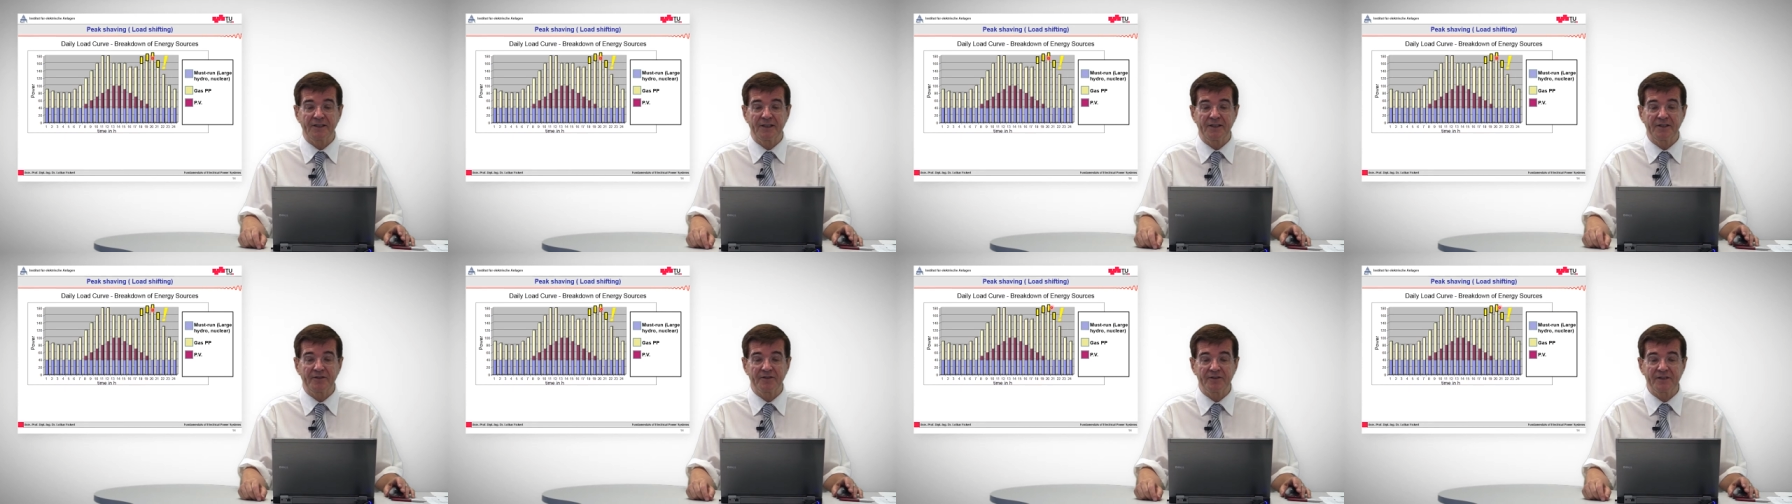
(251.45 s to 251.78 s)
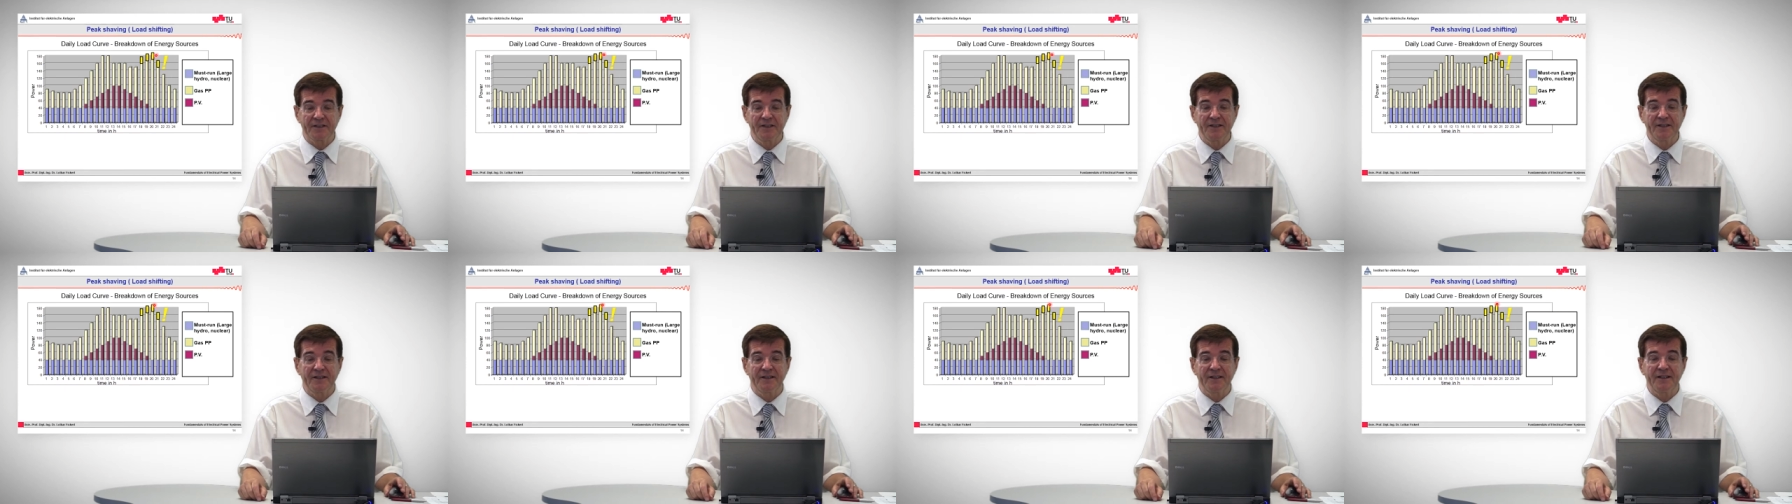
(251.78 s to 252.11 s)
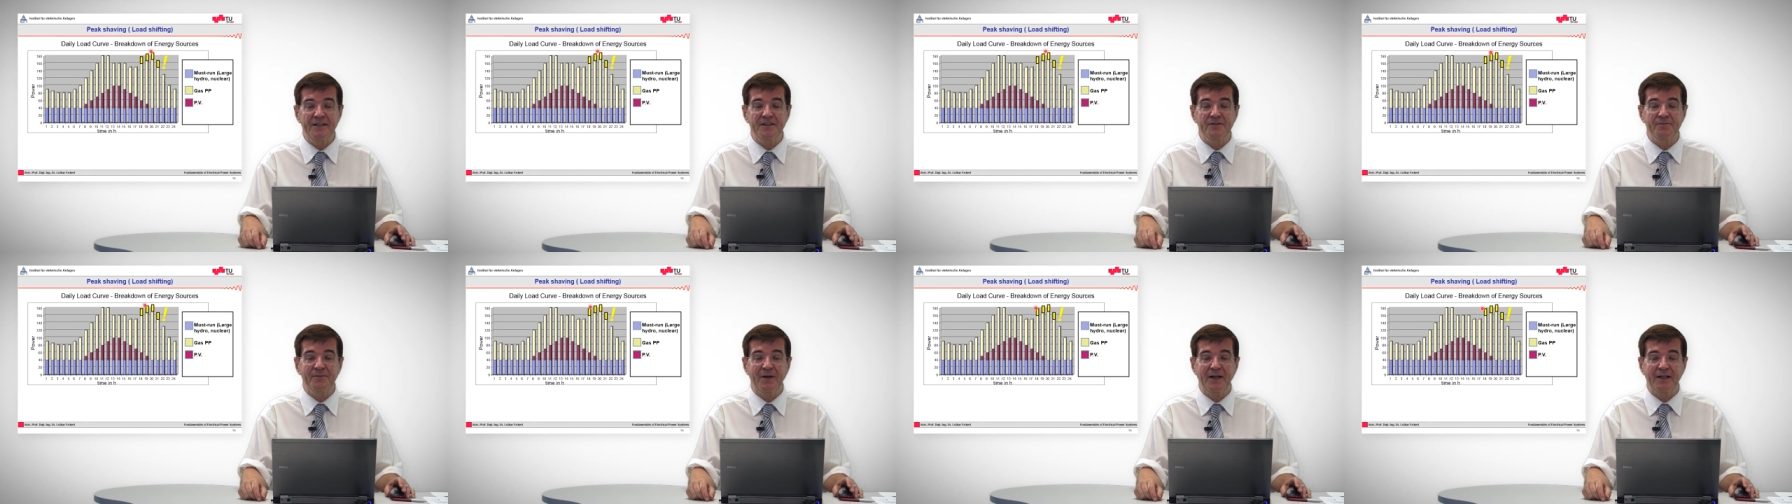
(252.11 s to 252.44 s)
and you see
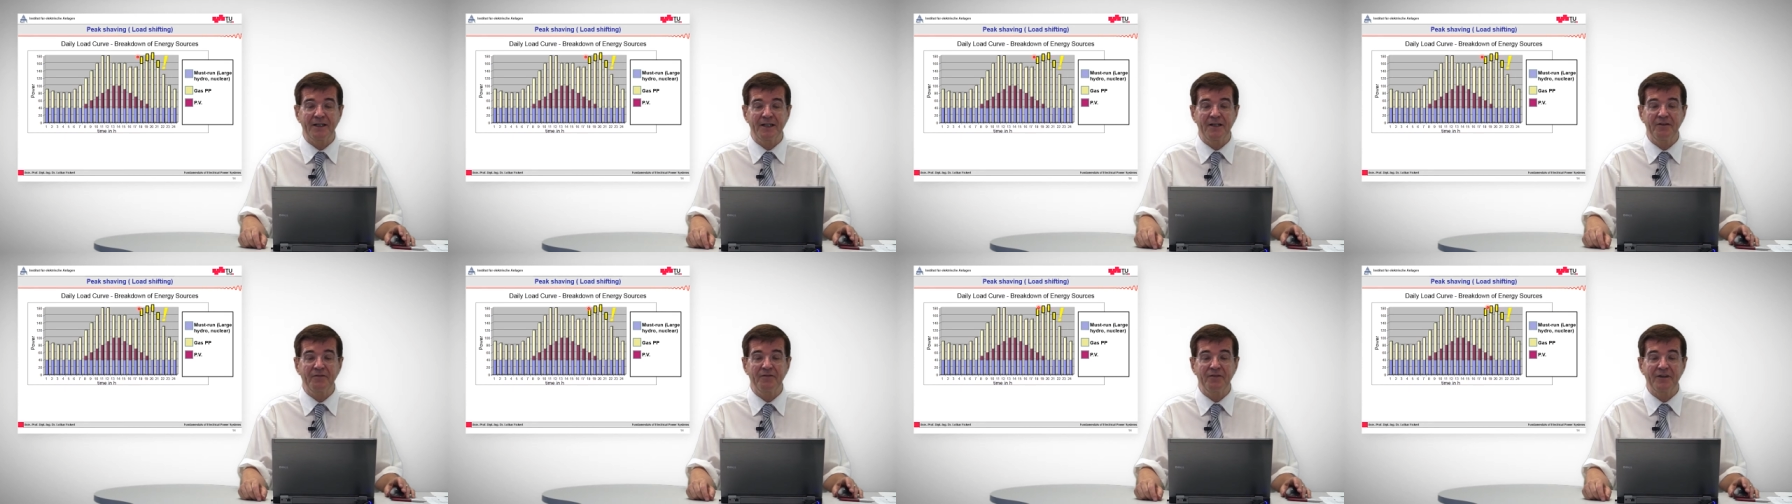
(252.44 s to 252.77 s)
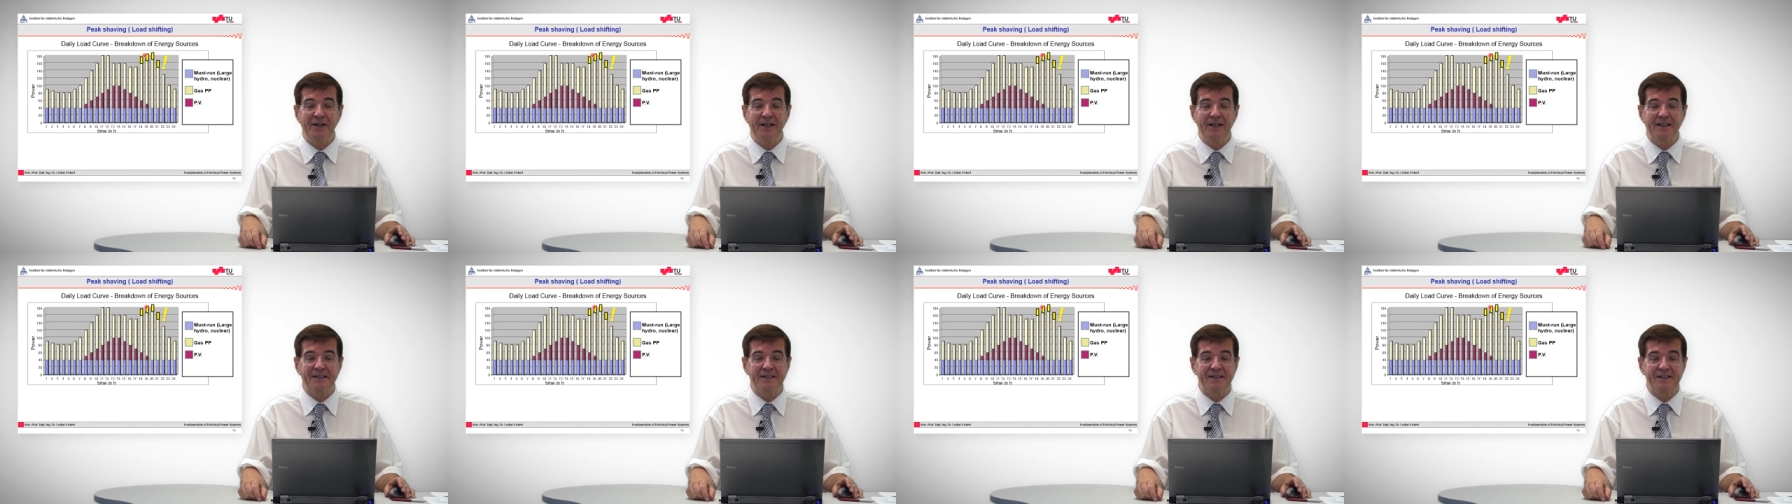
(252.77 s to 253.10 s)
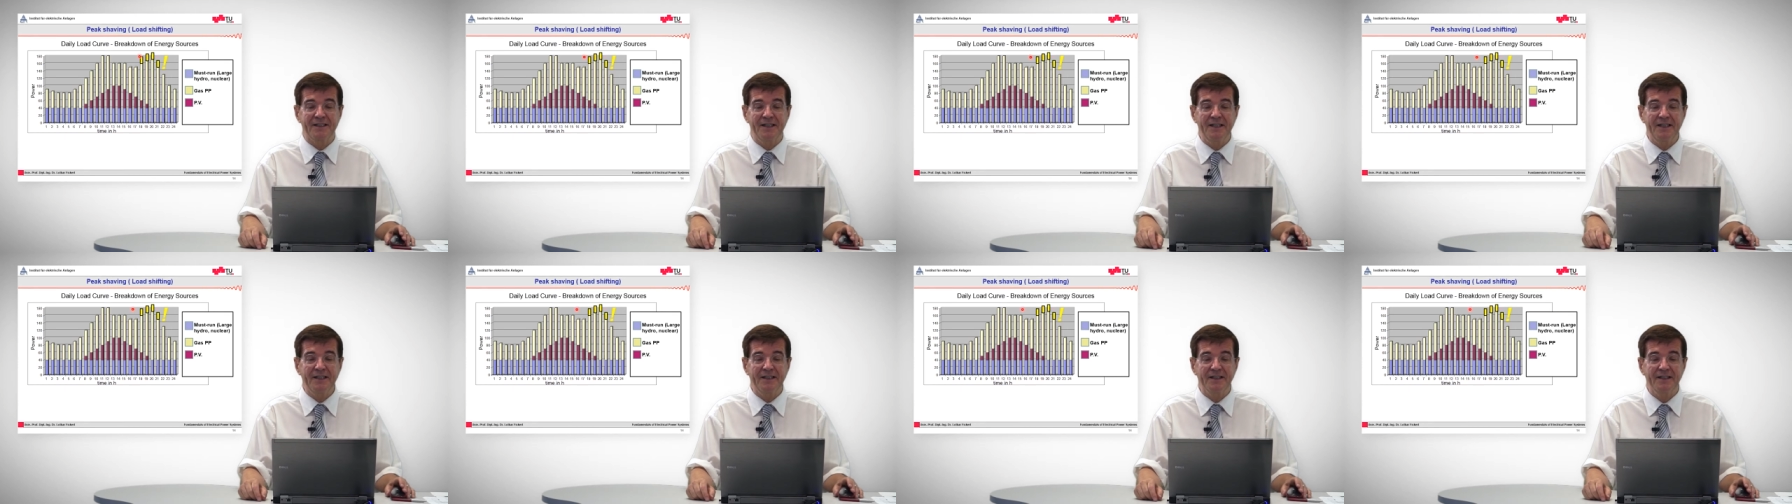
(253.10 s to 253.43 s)
these might even
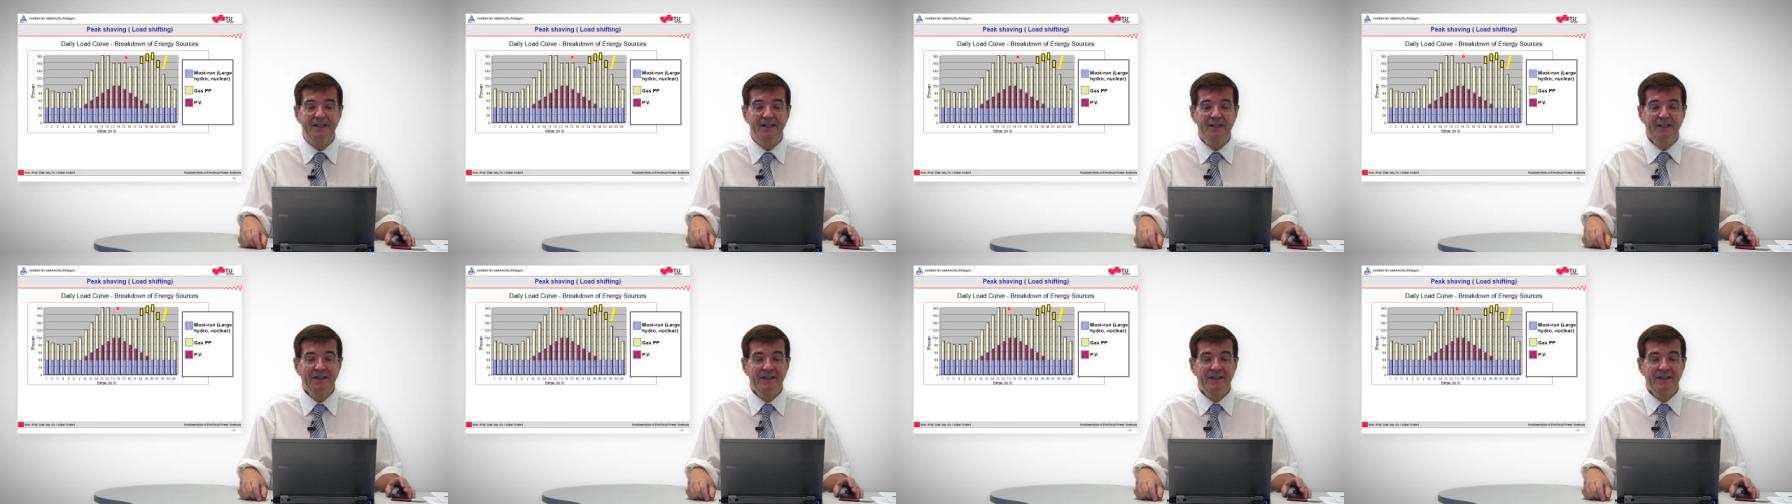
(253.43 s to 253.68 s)
exceed